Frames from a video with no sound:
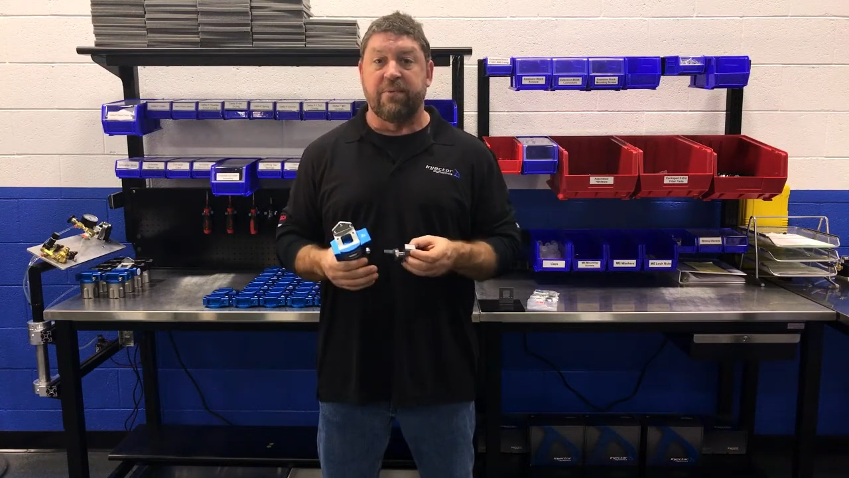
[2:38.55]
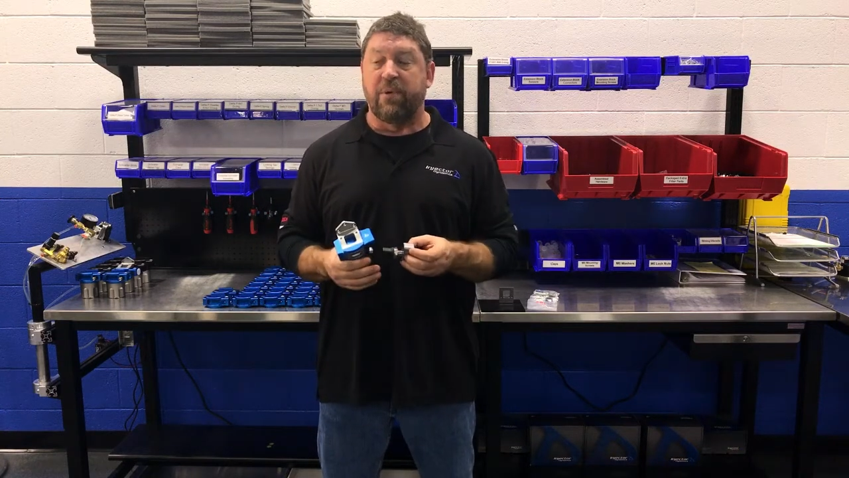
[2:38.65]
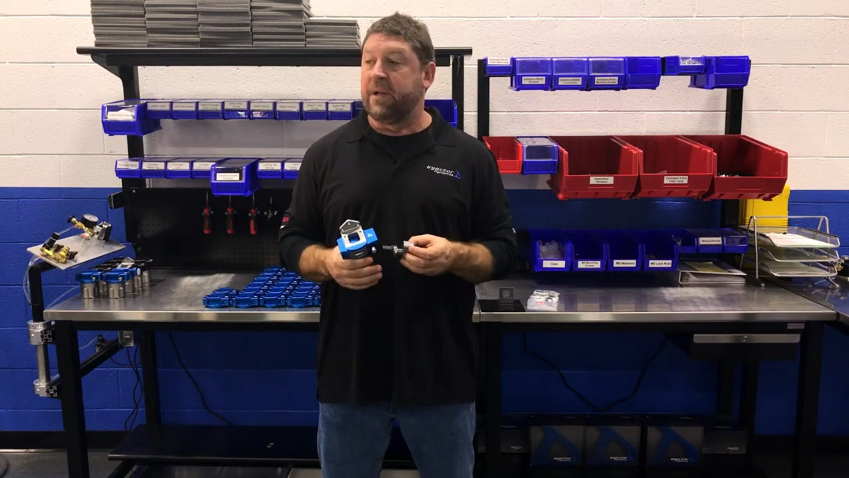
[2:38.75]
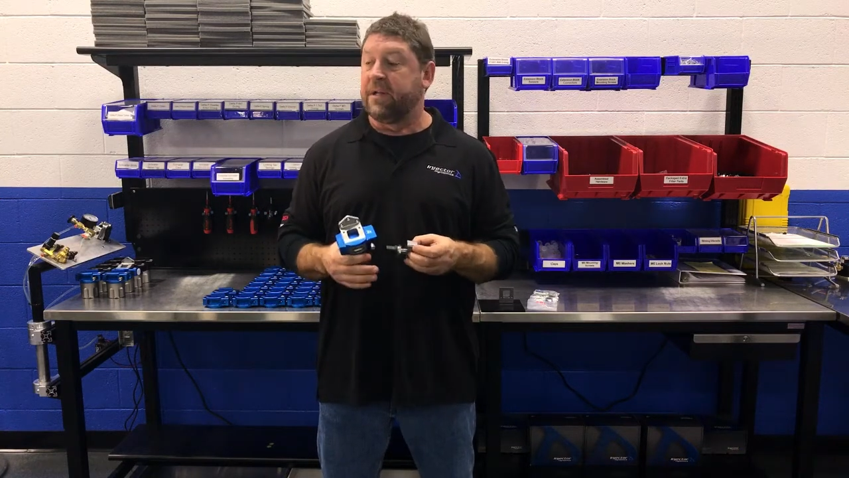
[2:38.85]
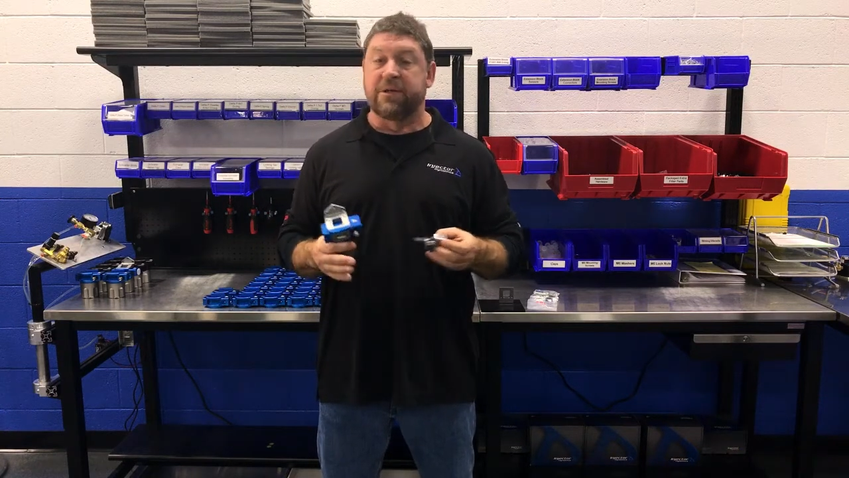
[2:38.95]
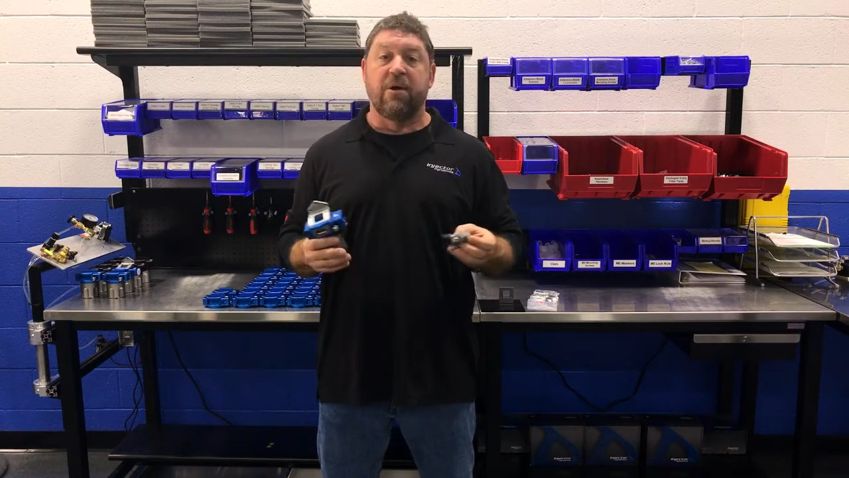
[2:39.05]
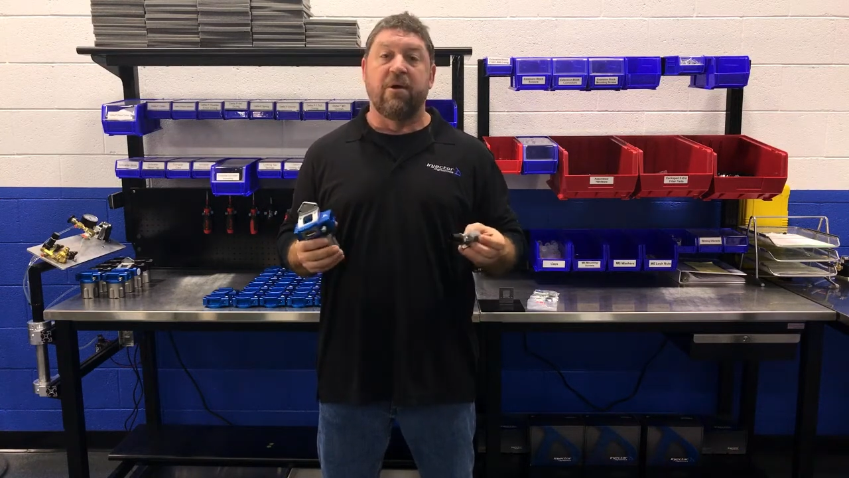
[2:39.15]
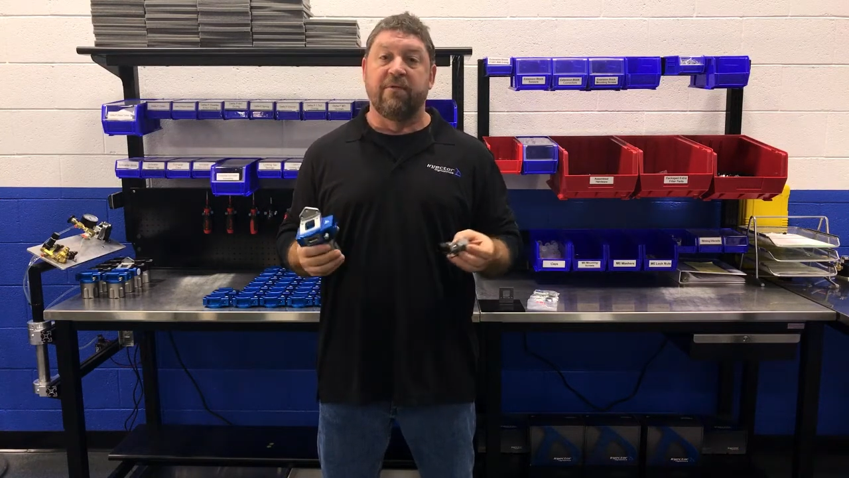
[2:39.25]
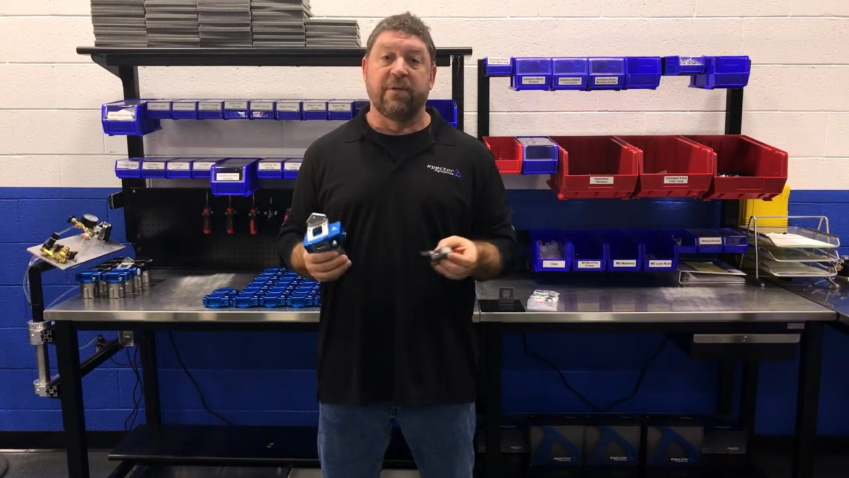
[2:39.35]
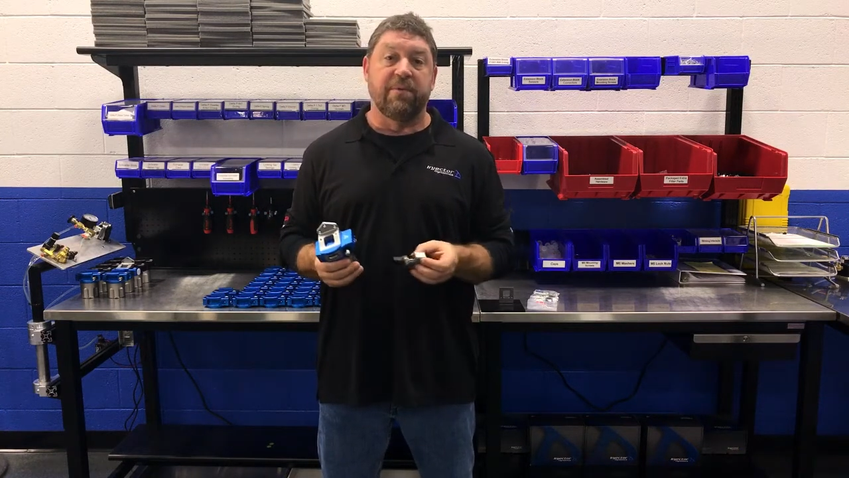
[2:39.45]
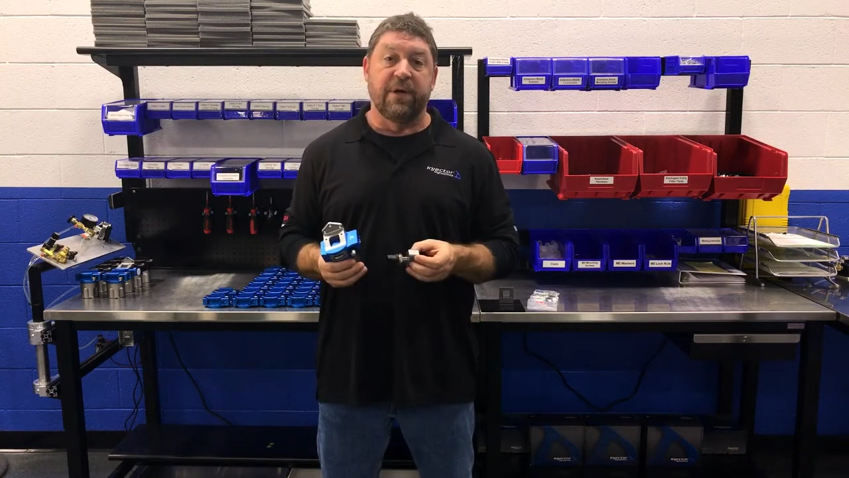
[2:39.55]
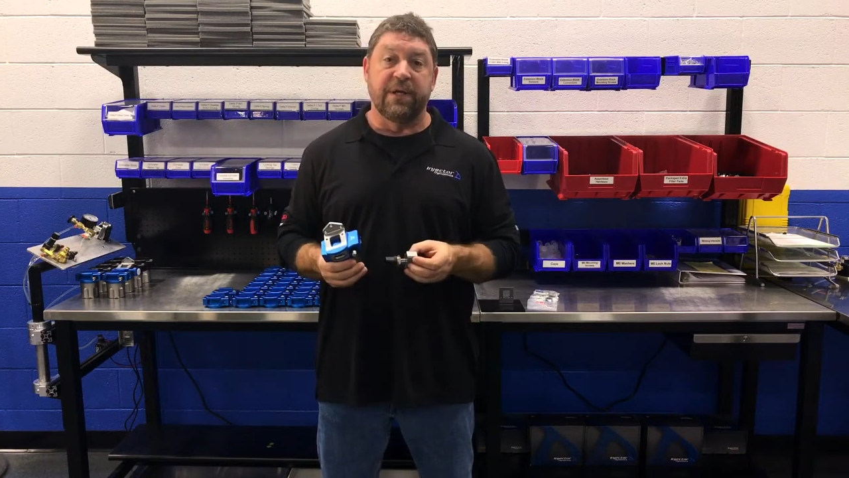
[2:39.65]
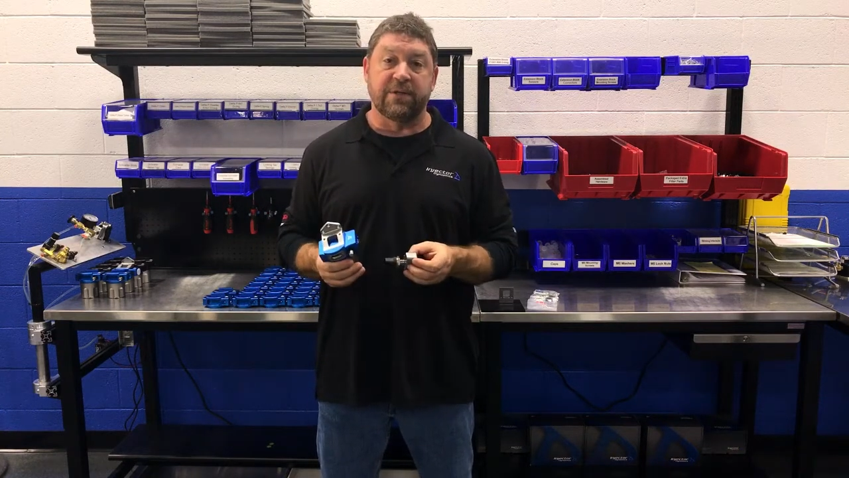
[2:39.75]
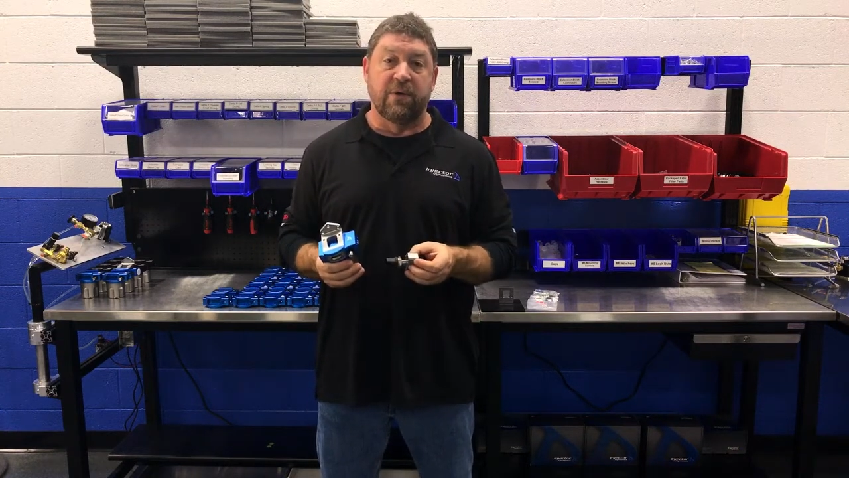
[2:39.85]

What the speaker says: point, and it's all over the place.